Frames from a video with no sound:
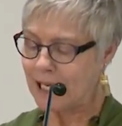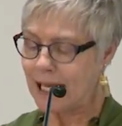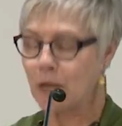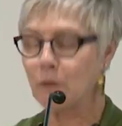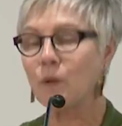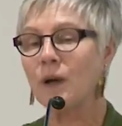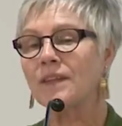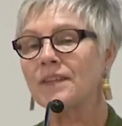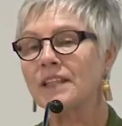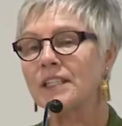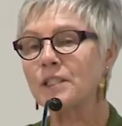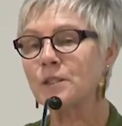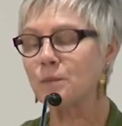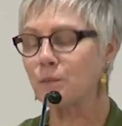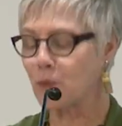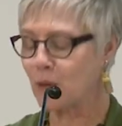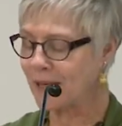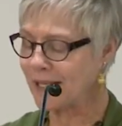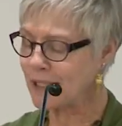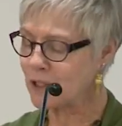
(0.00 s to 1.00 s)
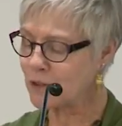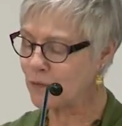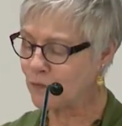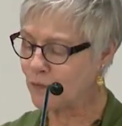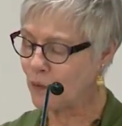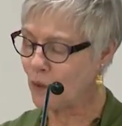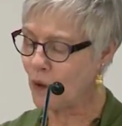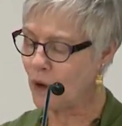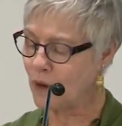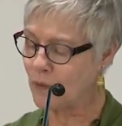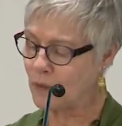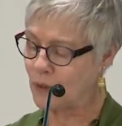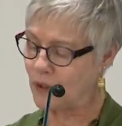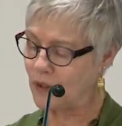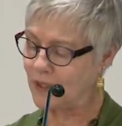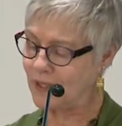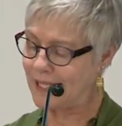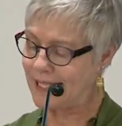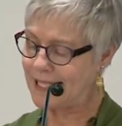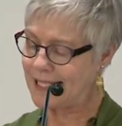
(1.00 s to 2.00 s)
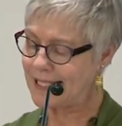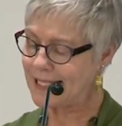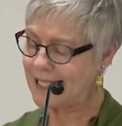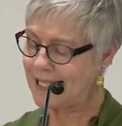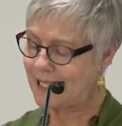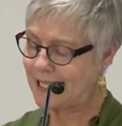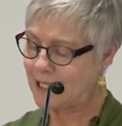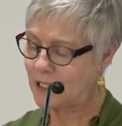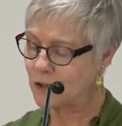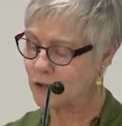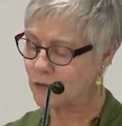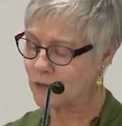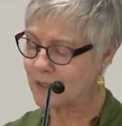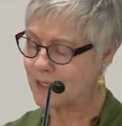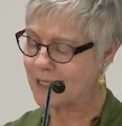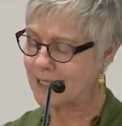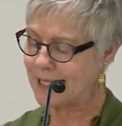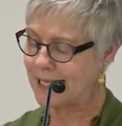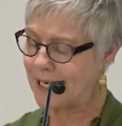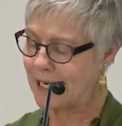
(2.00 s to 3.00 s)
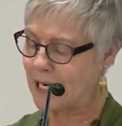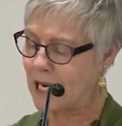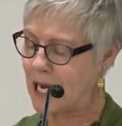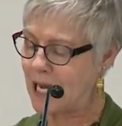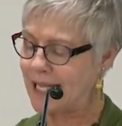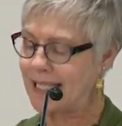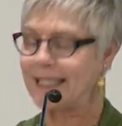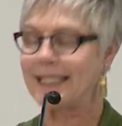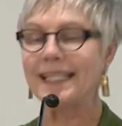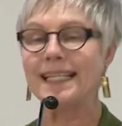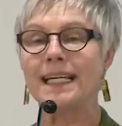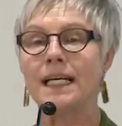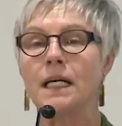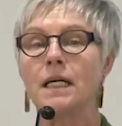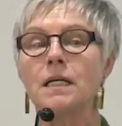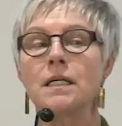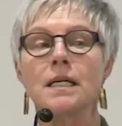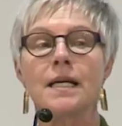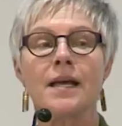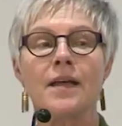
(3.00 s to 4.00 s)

And what this brings forward is the interesting idea